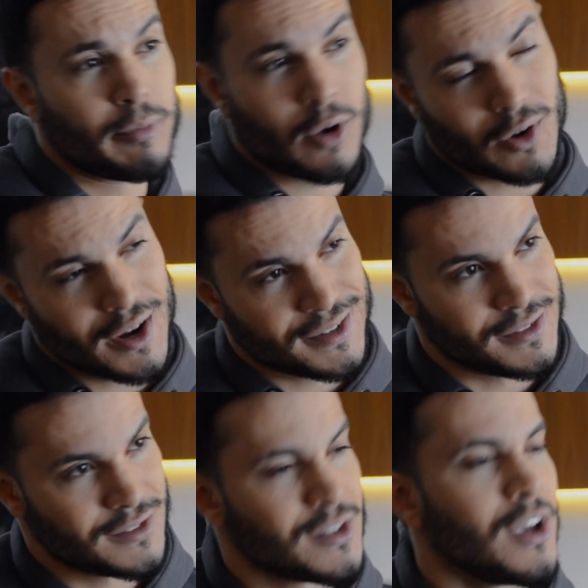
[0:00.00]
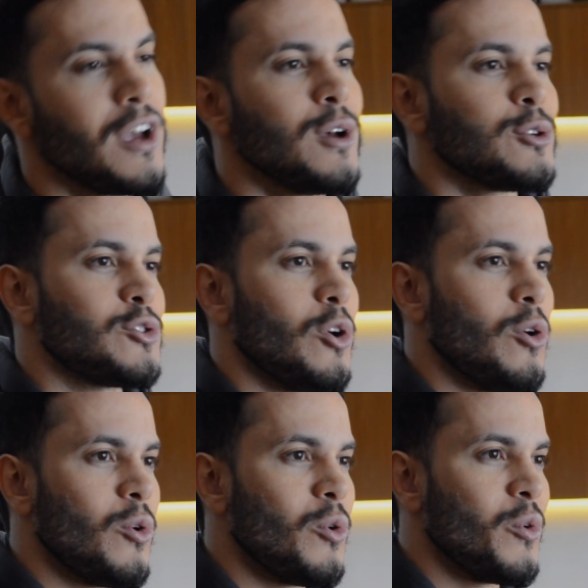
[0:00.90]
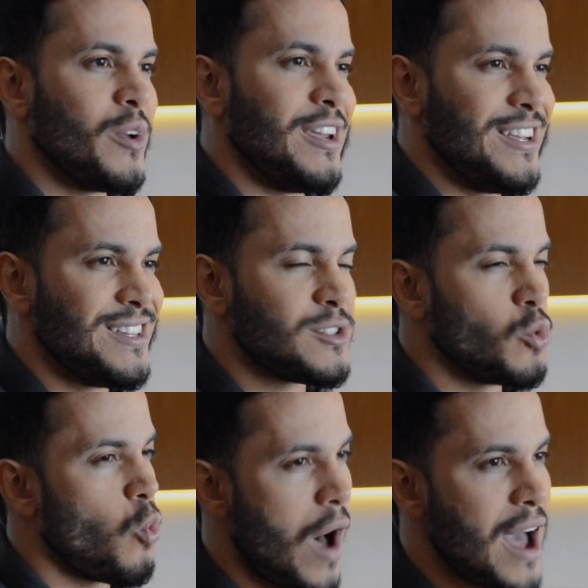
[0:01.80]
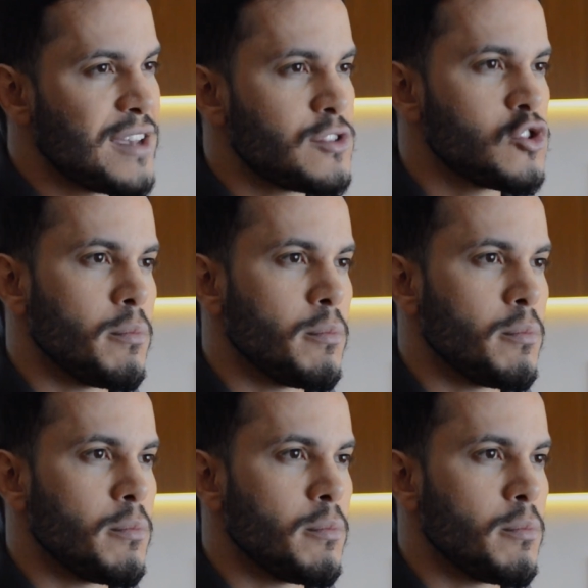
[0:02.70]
progresses. So it is wise to